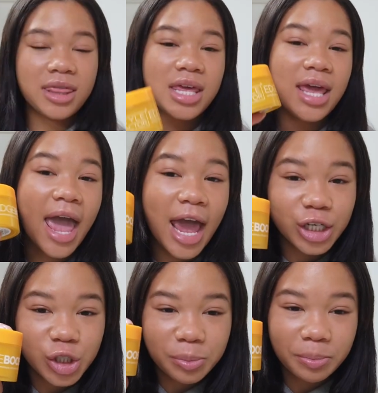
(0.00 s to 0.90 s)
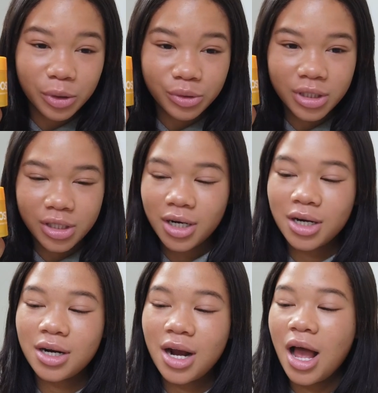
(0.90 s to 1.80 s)
the Edge
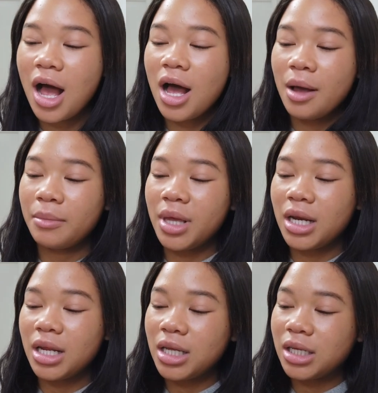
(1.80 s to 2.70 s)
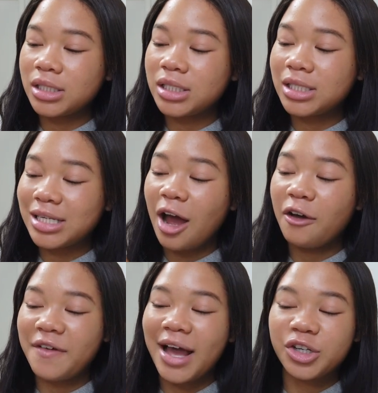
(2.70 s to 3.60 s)
Booster. It is
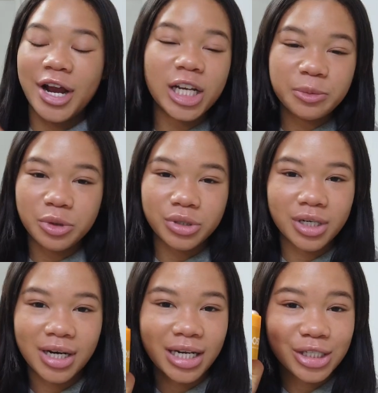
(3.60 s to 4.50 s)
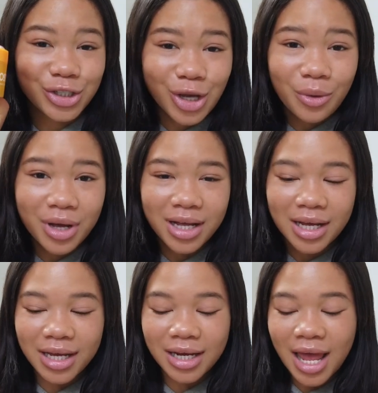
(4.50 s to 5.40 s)
Style Factor Edge Booster. It is so
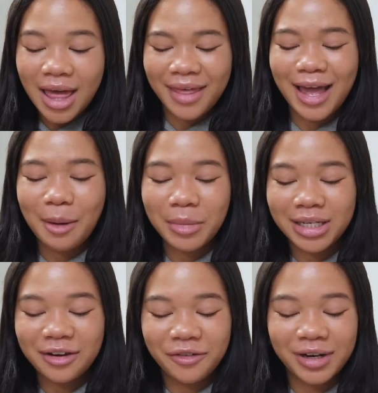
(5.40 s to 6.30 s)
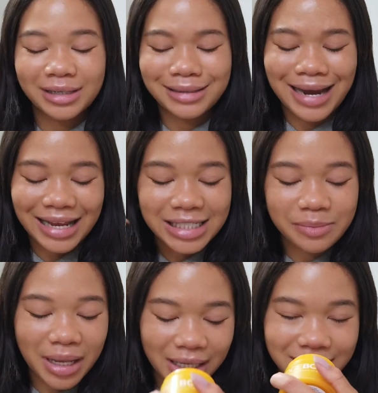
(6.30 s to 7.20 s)
good. They come in different nice
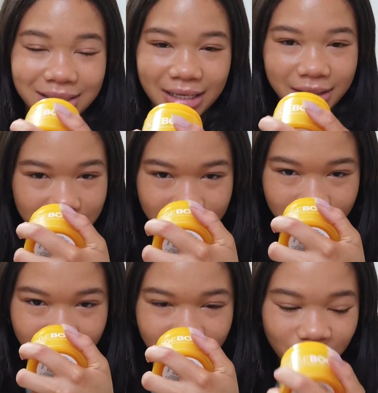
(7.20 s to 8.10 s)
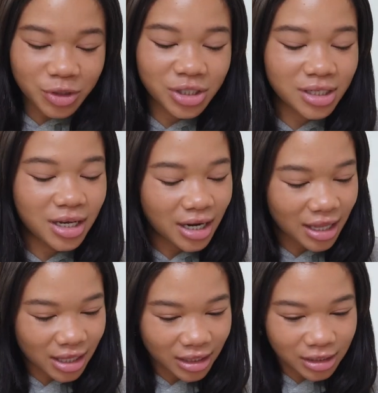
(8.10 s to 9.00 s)
smelling scents, which is good. I
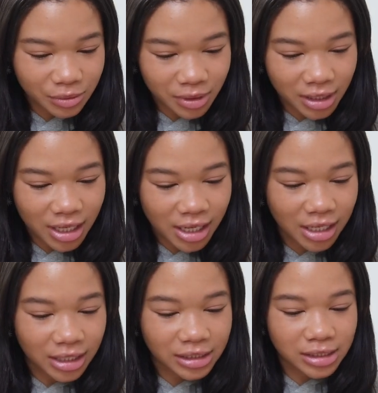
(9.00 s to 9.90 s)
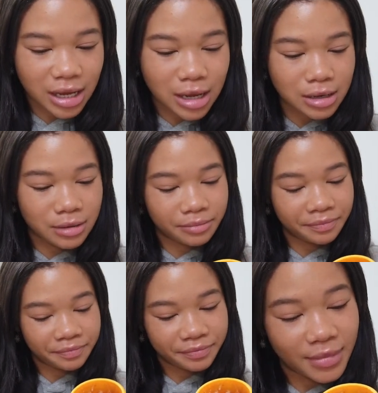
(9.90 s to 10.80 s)
think this one is,
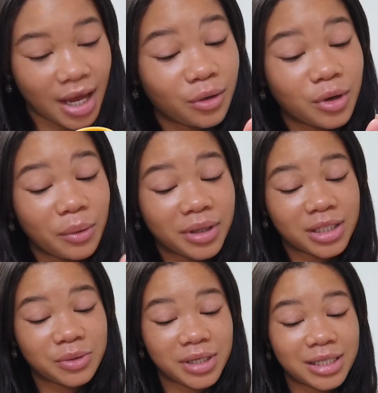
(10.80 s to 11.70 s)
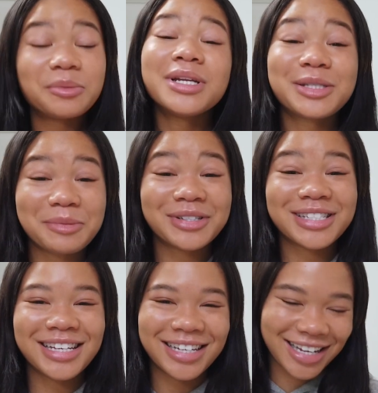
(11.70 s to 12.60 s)
I don't know what this one is, but it
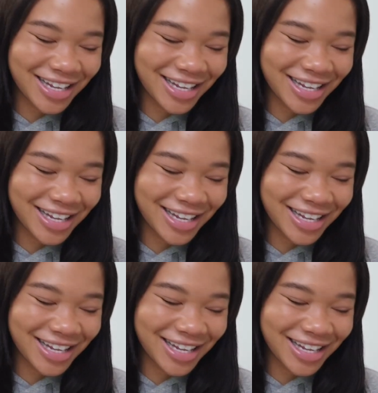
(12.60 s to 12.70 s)
smells good.